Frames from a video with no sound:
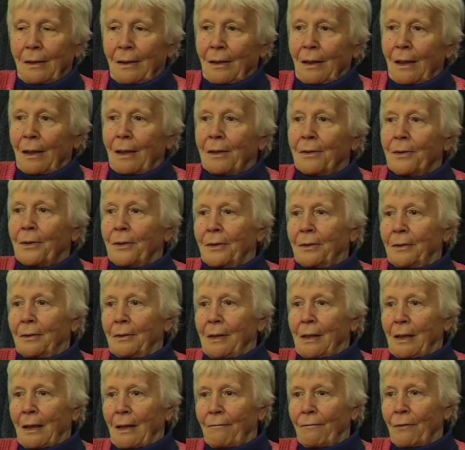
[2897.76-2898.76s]
and
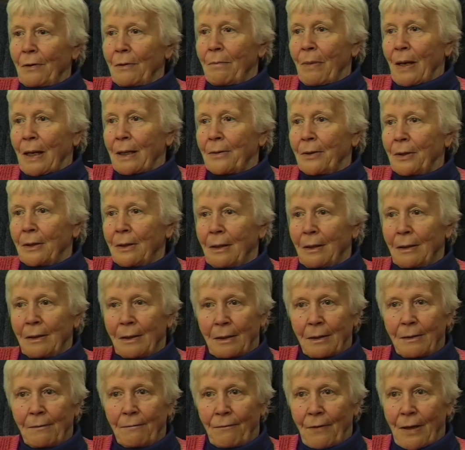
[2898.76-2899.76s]
everybody
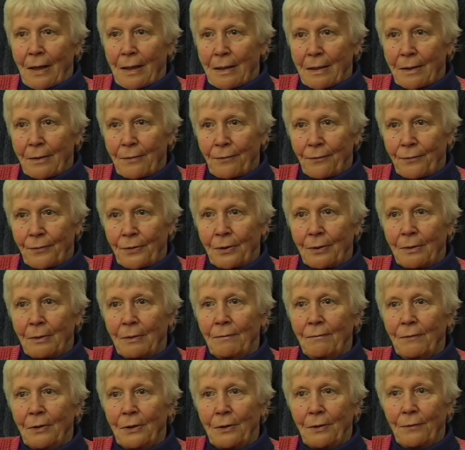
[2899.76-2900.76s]
revived
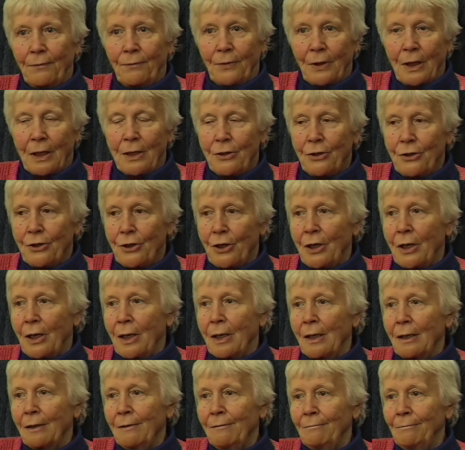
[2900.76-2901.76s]
with the fresh
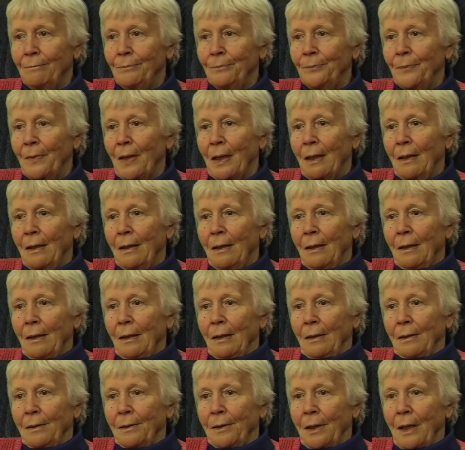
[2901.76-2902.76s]
air.
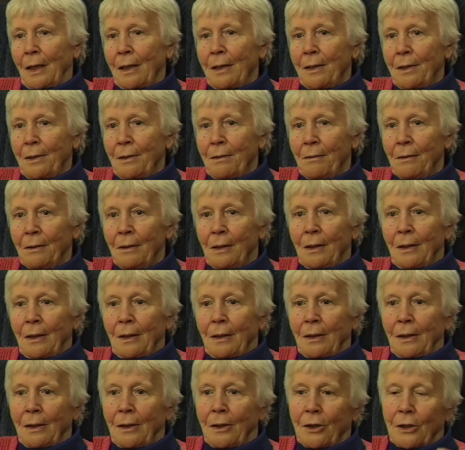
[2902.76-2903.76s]
And then
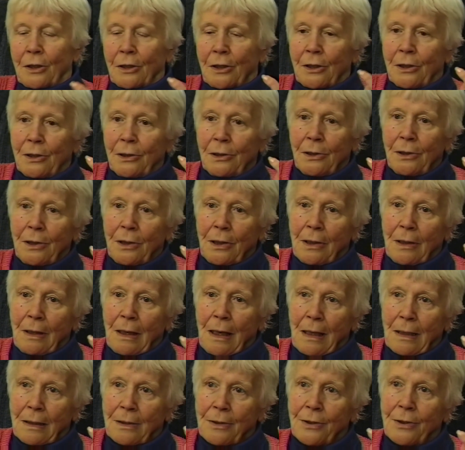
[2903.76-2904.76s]
it occurred to
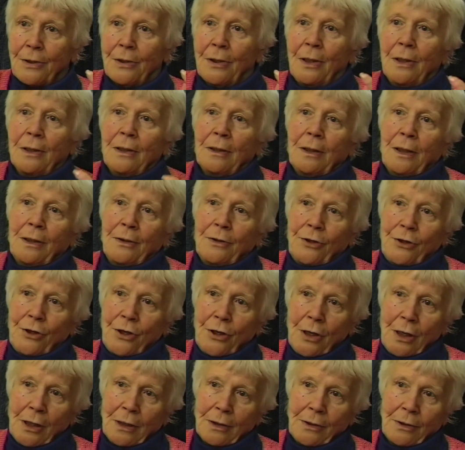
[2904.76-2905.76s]
us that
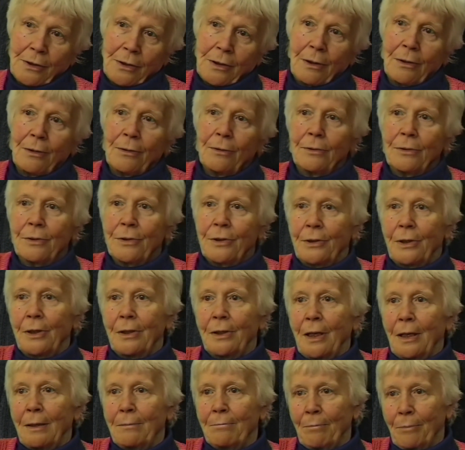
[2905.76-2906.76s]
she has closed the
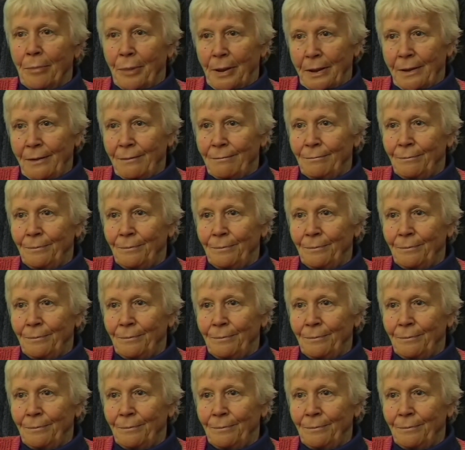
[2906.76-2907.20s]
damper.